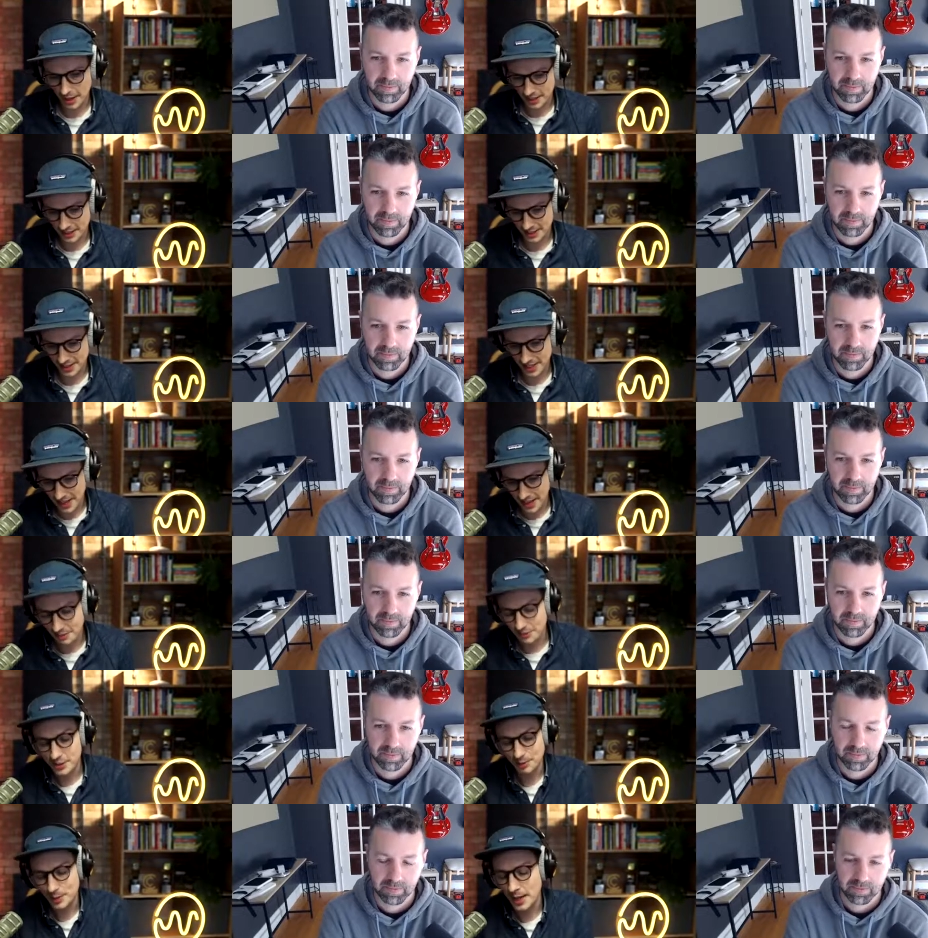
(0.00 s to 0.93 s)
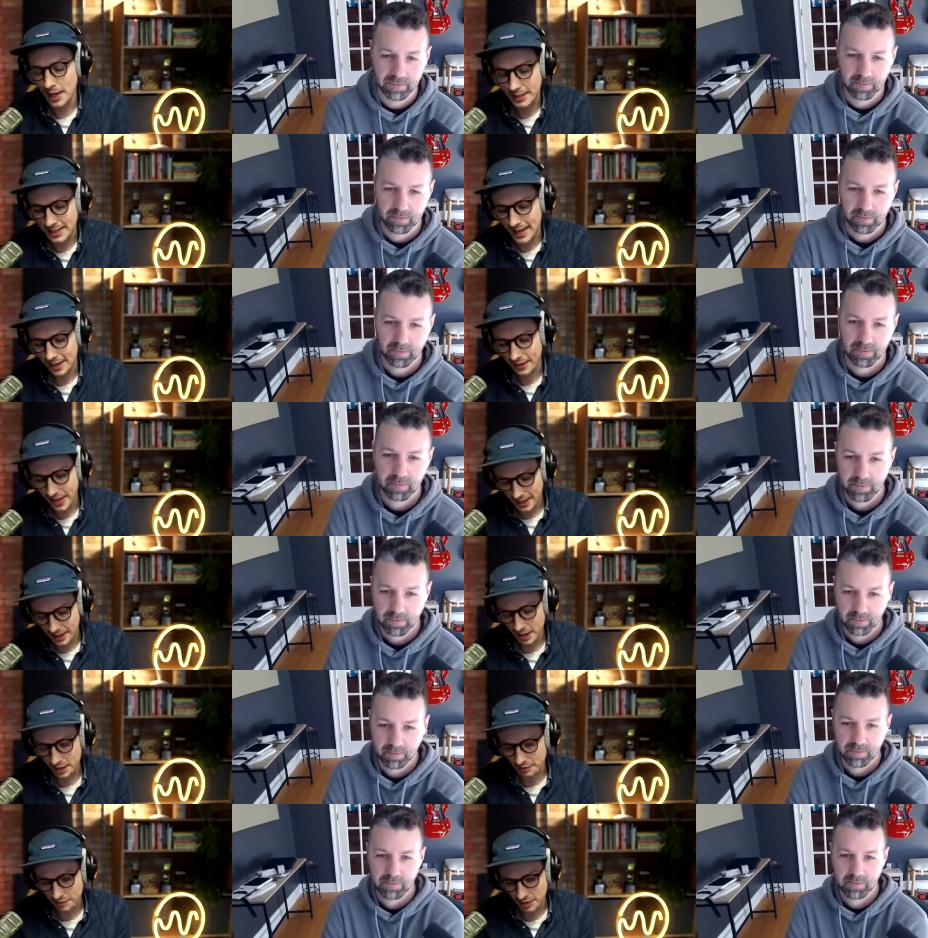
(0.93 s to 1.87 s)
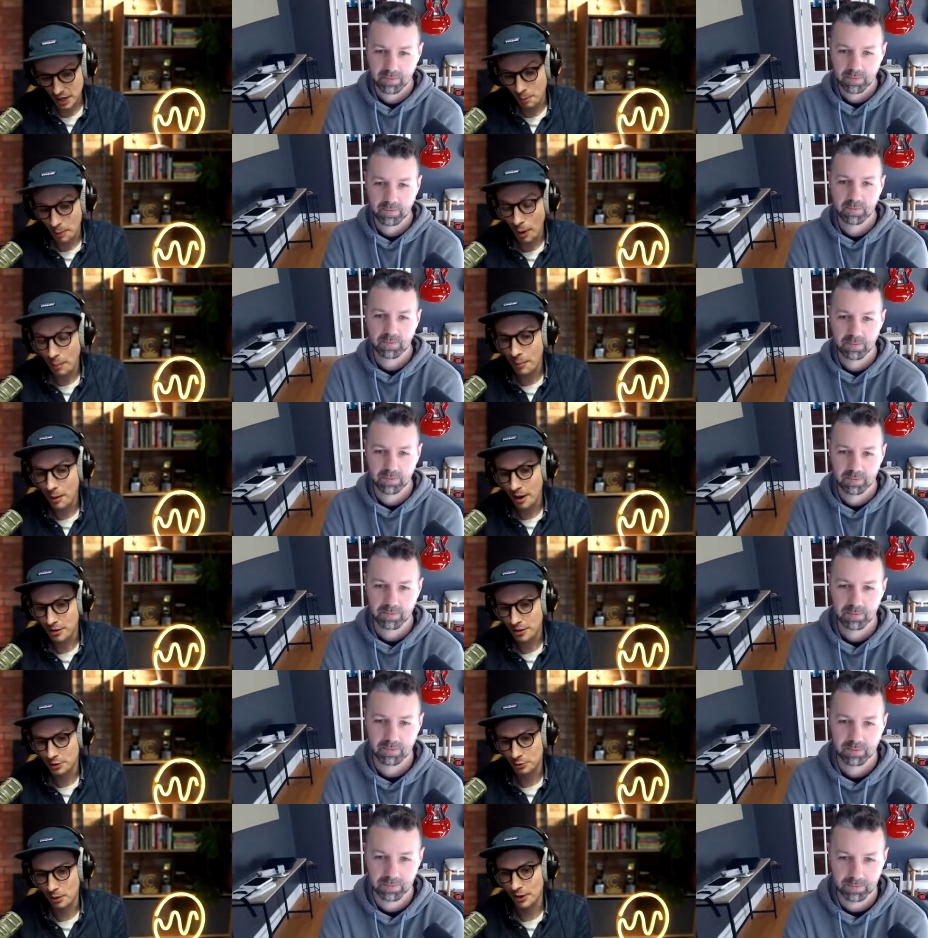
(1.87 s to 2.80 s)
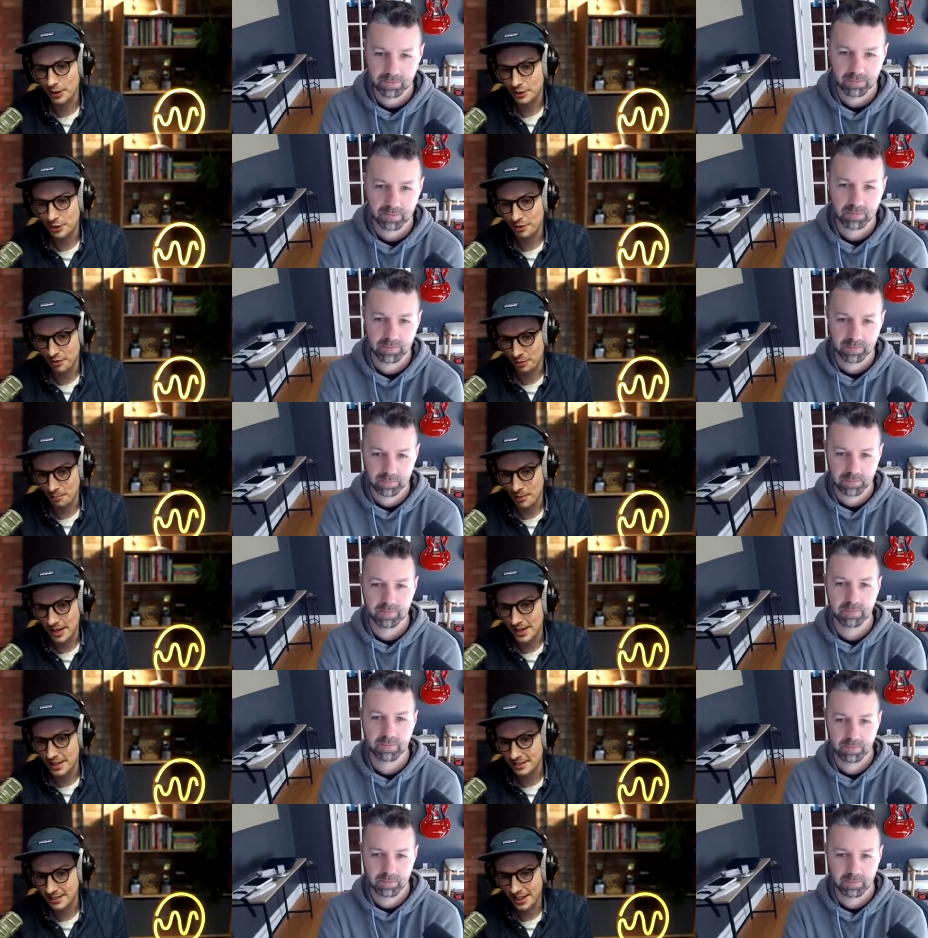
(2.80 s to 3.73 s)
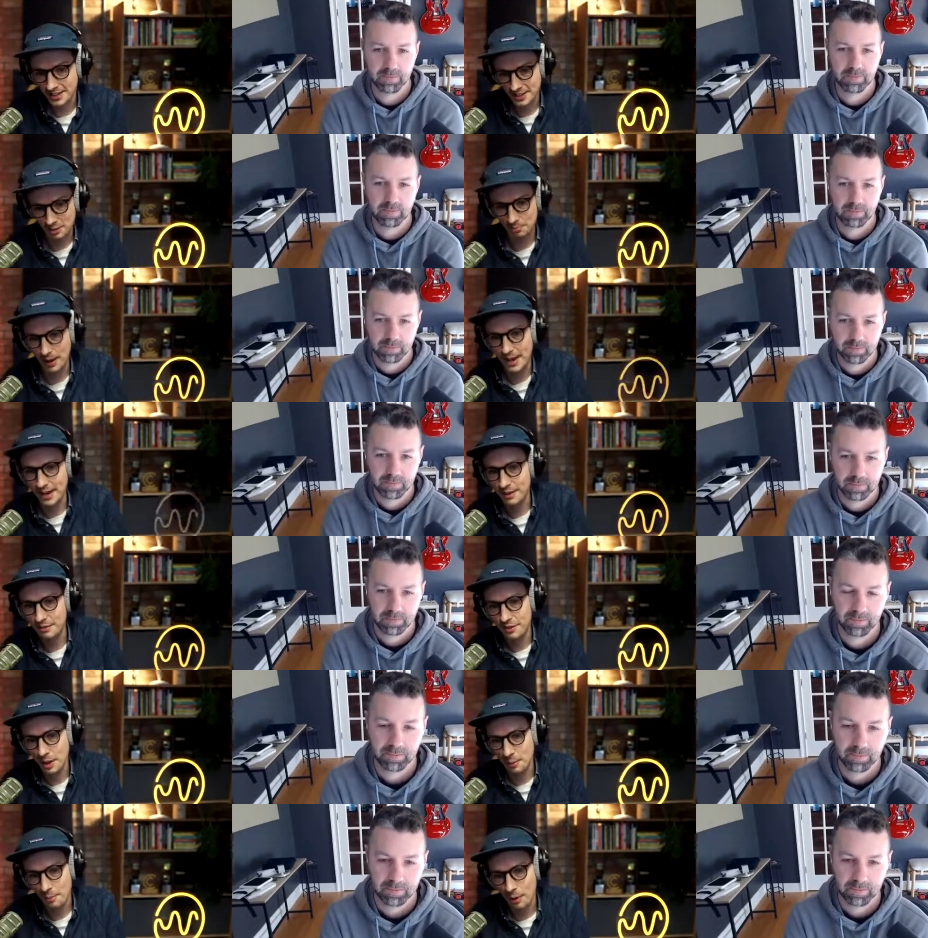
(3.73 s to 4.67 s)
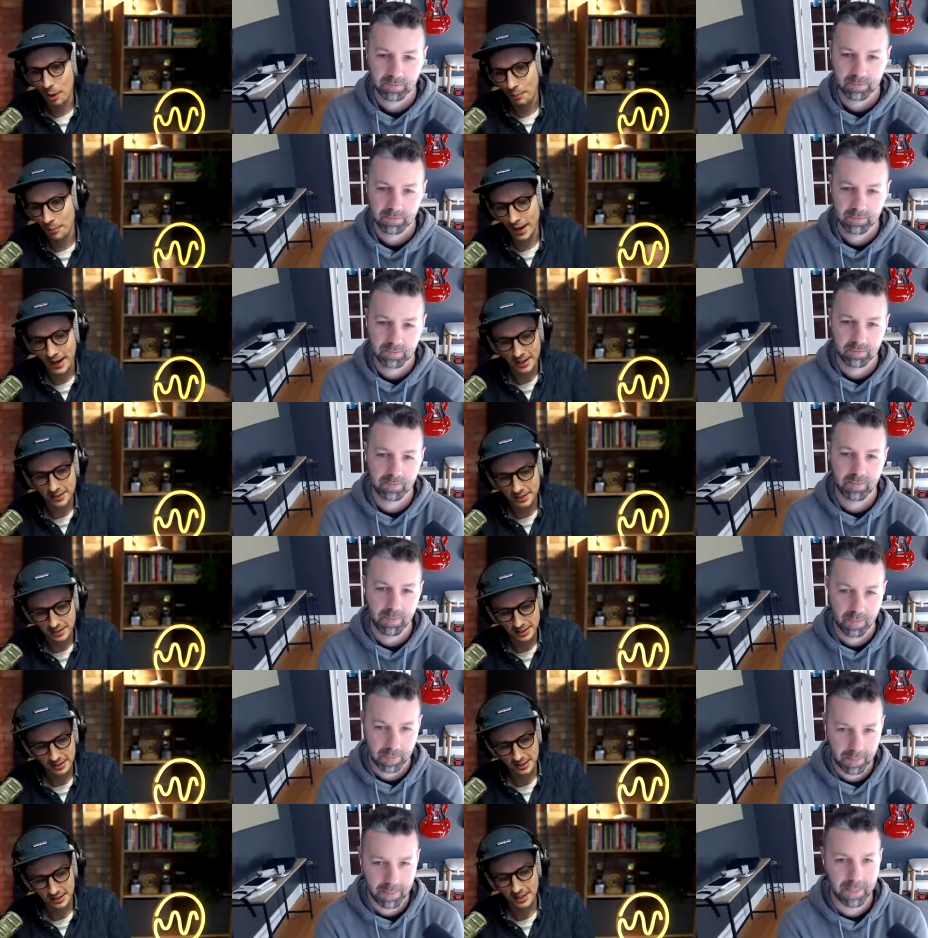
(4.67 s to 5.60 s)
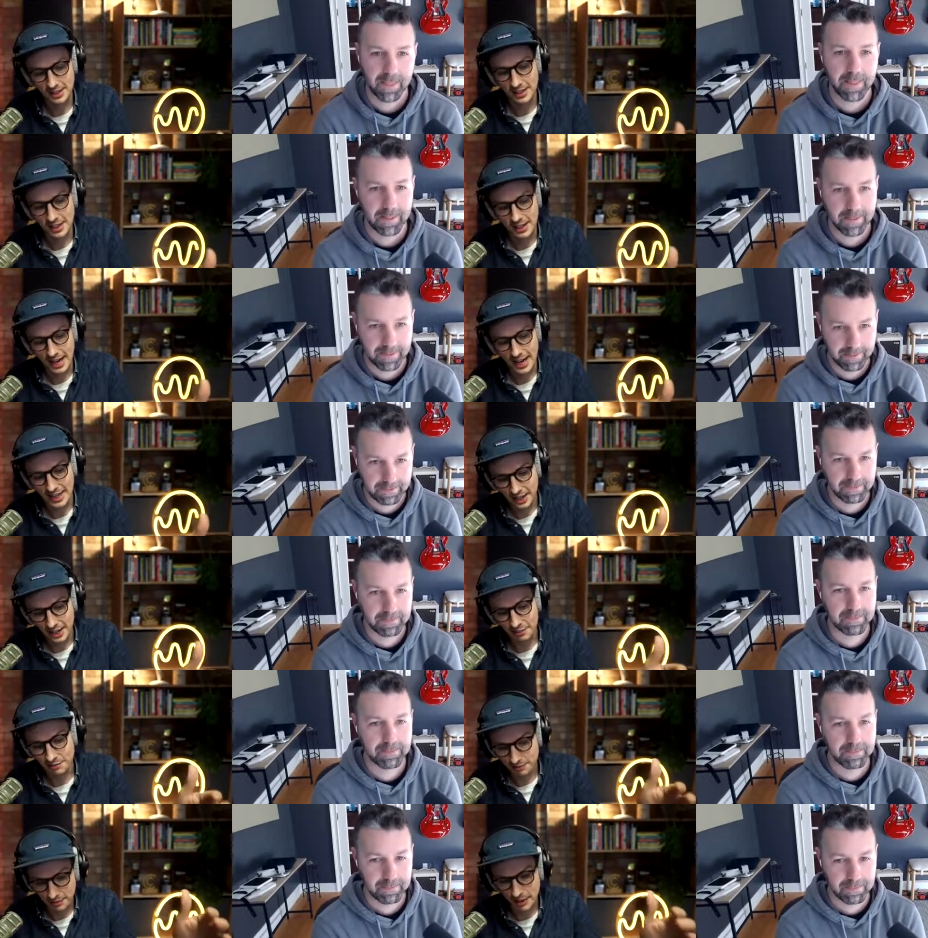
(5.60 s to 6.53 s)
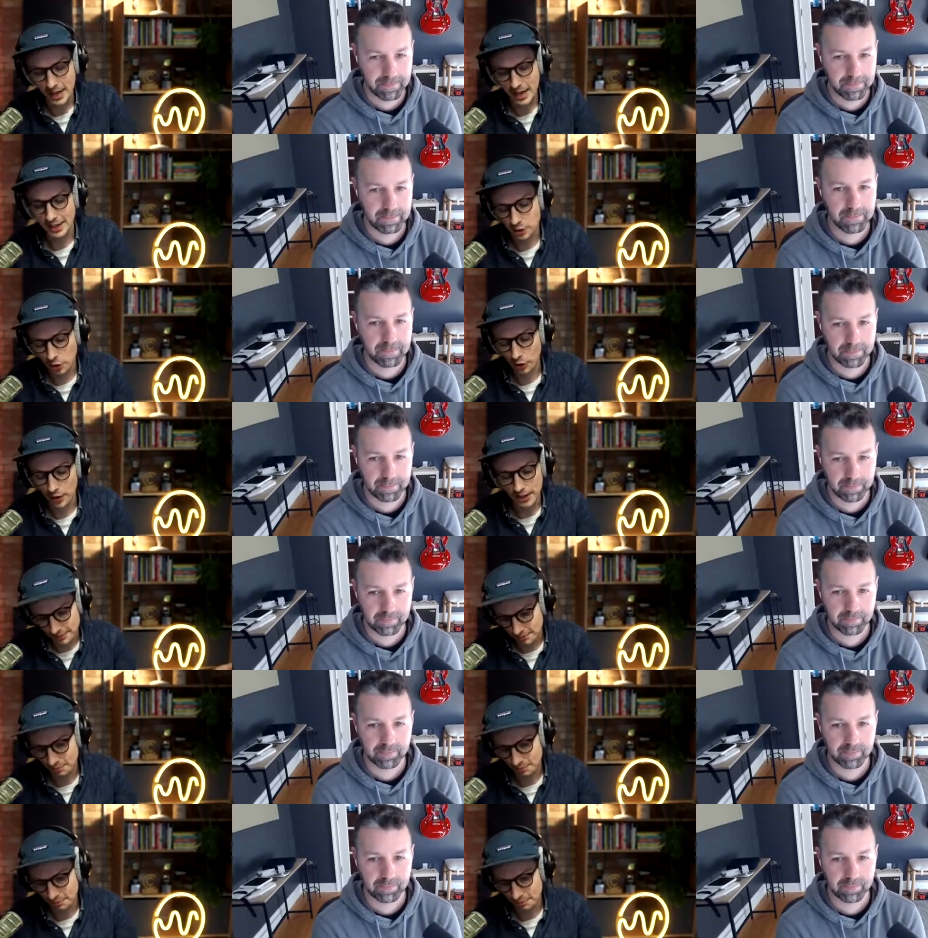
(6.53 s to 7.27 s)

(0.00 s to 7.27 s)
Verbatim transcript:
Speaker 1: it inevitably led down that kind of hip hop path as well, and so for me, it's like this blend of hip hop and and kind of electronic